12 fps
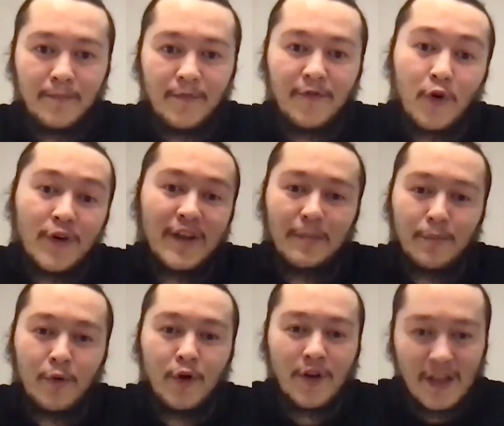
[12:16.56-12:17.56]
for the
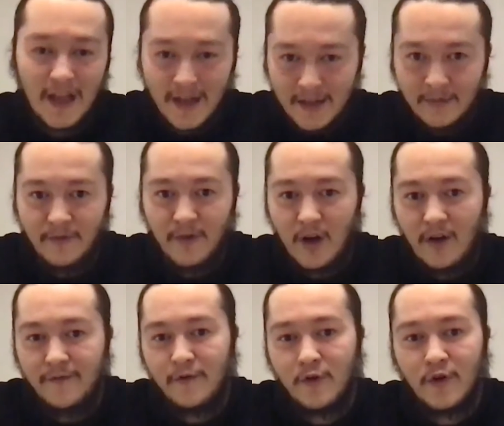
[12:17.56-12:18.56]
per client,
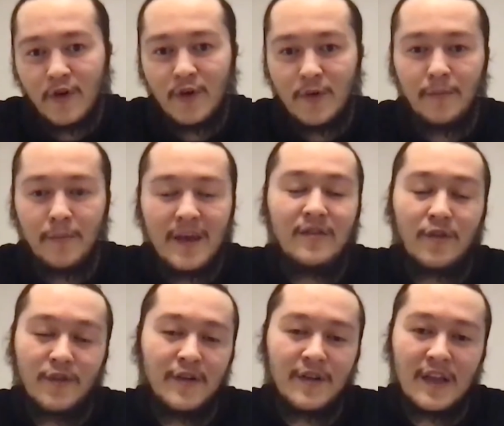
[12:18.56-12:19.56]
for based
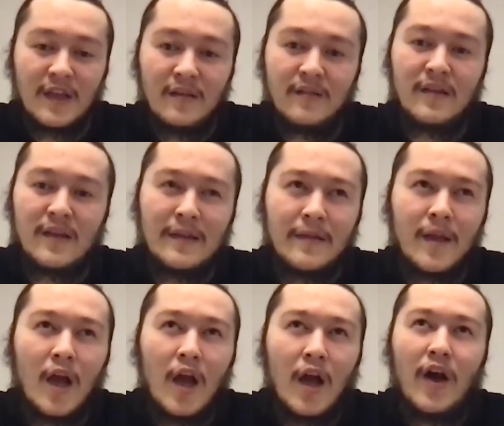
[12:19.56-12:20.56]
on their needs.
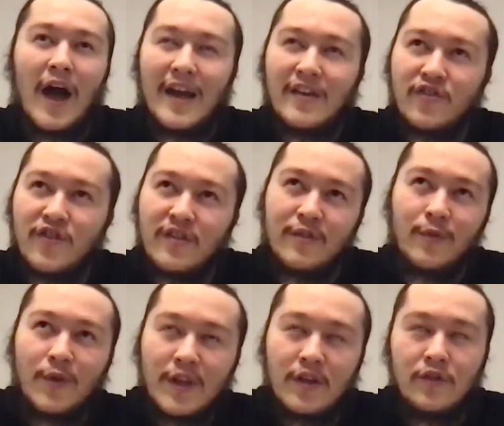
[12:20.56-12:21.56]
And I just
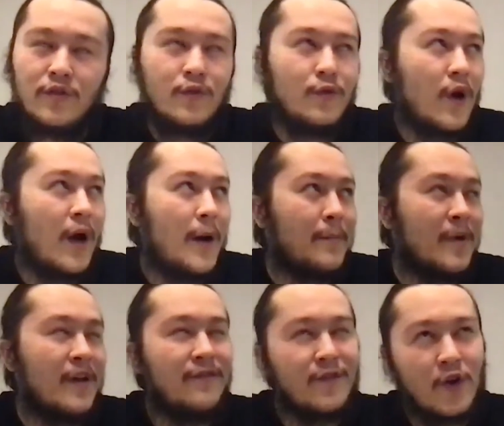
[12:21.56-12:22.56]
wanted to
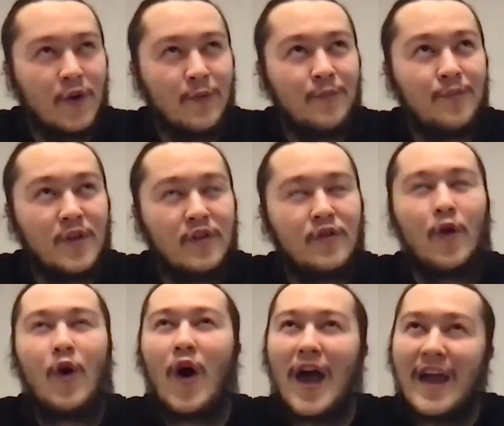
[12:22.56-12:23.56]
confirm,
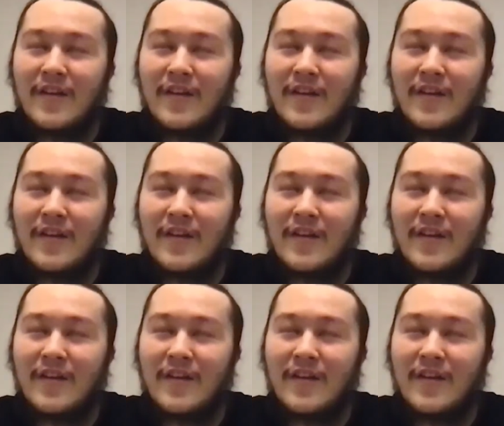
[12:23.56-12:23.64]
so